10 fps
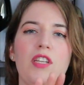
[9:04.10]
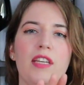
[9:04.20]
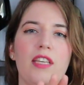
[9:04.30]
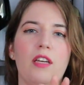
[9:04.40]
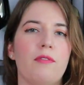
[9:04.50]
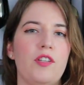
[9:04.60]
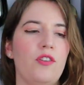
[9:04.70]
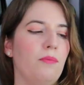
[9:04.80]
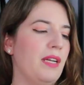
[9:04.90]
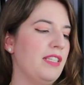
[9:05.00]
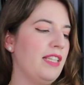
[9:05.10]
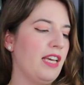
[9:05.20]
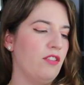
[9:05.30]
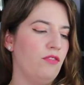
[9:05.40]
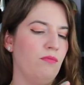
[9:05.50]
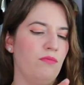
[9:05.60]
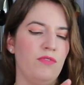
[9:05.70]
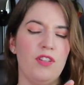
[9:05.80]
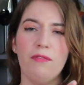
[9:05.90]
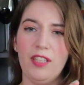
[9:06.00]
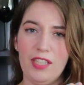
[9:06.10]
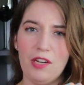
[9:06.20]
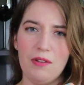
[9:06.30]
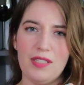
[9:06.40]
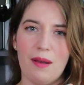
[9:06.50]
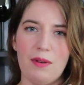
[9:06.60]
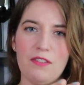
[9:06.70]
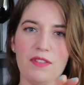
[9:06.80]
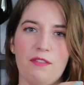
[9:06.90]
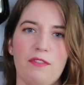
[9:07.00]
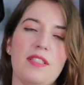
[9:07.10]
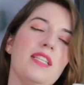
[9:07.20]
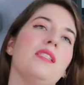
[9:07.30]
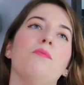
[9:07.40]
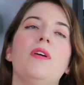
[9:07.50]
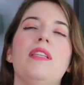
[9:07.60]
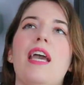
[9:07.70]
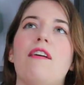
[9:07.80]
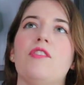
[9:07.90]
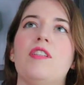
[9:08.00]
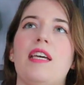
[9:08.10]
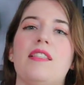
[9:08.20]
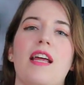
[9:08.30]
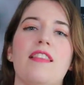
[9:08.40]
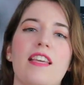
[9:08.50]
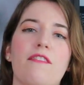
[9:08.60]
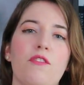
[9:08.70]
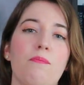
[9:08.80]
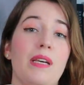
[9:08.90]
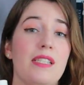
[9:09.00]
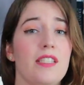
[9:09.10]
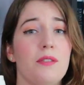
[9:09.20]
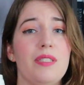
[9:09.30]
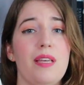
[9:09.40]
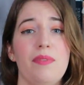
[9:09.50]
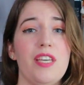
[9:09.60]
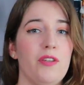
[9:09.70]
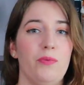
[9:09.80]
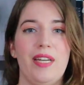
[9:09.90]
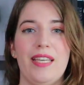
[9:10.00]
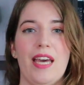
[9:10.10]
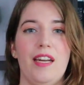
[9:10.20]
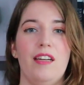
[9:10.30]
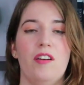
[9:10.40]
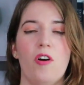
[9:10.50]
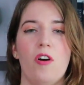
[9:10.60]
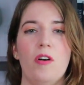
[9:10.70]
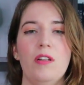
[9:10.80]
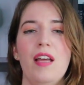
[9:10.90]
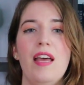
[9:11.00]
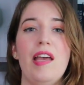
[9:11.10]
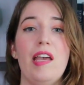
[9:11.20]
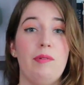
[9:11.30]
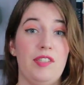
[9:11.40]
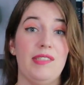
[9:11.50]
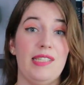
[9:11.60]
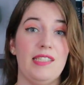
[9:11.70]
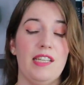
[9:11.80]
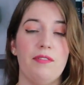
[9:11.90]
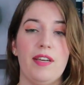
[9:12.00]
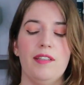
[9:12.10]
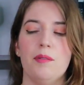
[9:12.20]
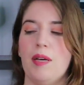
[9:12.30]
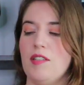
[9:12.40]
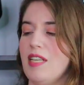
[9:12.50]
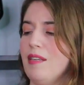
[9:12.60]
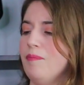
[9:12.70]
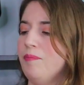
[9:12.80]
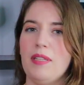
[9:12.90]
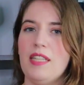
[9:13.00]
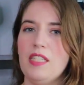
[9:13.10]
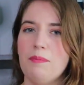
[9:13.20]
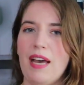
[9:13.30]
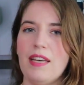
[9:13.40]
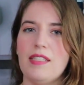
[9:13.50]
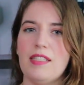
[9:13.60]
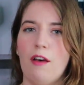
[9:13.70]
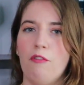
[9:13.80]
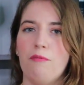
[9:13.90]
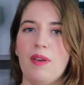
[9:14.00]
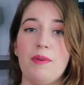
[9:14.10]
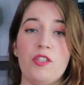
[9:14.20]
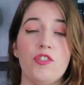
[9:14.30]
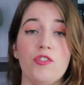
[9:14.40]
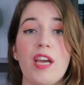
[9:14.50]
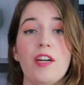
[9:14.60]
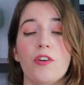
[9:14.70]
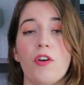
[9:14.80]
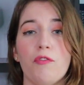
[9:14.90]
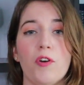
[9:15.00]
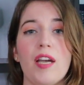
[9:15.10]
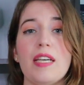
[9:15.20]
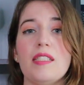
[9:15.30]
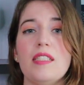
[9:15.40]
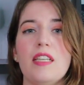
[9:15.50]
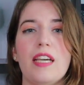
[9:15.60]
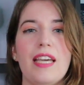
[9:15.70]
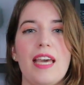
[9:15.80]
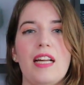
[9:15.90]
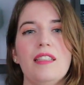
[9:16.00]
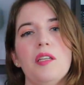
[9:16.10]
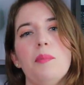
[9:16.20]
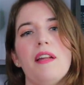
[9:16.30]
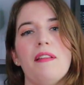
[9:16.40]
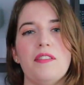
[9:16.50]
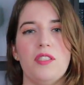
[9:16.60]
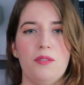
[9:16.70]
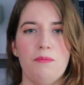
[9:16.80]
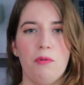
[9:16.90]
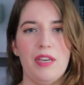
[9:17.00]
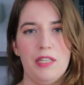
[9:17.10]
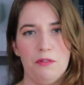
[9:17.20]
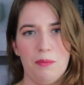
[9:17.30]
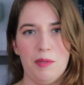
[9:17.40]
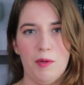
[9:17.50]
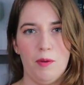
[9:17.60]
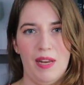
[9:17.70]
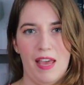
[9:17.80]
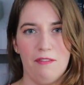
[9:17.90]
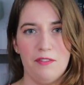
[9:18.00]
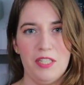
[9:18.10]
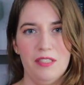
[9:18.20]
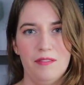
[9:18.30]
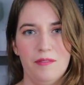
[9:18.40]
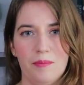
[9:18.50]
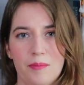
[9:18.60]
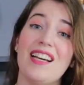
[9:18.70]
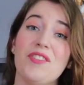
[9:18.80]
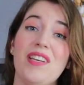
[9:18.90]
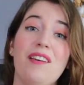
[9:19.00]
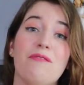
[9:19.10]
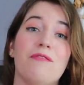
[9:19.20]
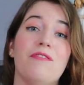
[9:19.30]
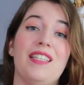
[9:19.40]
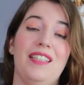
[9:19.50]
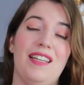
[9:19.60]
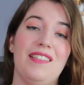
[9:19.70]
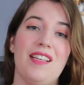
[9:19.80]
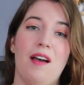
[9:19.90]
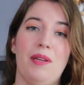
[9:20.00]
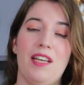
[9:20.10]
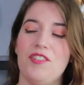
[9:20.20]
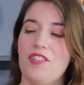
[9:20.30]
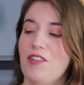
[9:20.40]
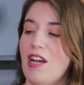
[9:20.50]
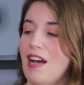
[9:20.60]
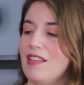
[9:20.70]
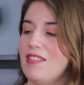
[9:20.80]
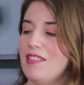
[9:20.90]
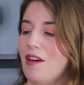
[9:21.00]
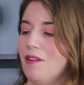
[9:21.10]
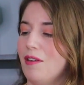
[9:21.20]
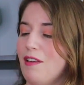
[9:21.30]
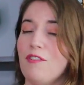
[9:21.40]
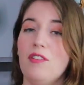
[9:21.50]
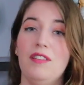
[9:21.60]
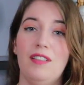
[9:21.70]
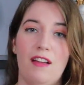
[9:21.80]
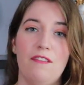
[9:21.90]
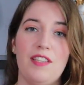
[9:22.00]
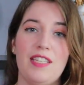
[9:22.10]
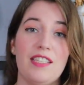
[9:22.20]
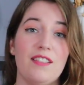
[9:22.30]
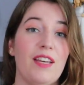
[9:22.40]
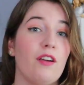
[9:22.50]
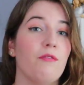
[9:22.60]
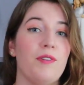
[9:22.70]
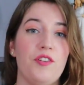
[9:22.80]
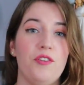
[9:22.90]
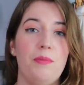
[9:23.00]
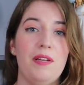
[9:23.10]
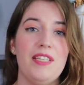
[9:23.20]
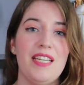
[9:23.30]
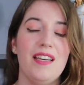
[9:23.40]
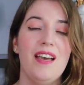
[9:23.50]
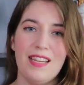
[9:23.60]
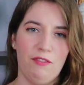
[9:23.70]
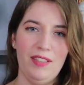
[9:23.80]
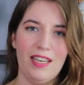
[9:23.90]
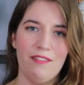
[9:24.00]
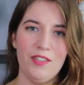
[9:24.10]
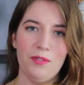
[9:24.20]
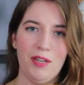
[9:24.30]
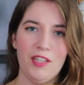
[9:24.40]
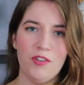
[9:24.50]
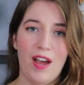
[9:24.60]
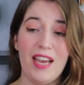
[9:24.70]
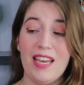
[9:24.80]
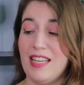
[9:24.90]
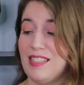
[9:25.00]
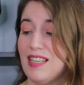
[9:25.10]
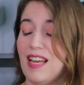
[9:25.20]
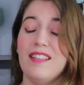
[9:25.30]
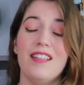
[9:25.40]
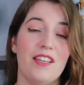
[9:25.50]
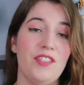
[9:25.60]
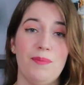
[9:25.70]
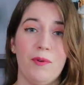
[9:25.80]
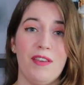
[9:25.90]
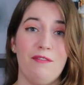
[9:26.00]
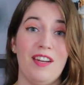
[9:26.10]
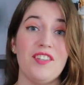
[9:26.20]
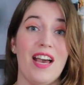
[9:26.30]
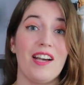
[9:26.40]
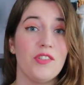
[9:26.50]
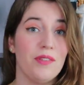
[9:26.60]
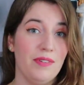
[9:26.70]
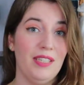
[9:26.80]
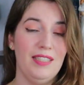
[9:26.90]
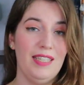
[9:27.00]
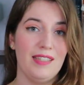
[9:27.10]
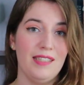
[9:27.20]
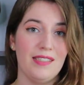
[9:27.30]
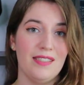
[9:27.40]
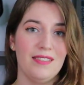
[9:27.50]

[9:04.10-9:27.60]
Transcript: like the original Bundy that you don't really notice that much of a difference. It's more in the aftertaste. I think if you mix this with something, you wouldn't get it at all. It would just taste like regular Bundy. But this by itself, maybe straight or over iced, you can get a little bit of that smokiness from the bourbon after. It's actually a really nice combination, you guys. So if you love the taste like original Bundy, definitely give this one a try. It's a nice smoky finish. I actually really like this.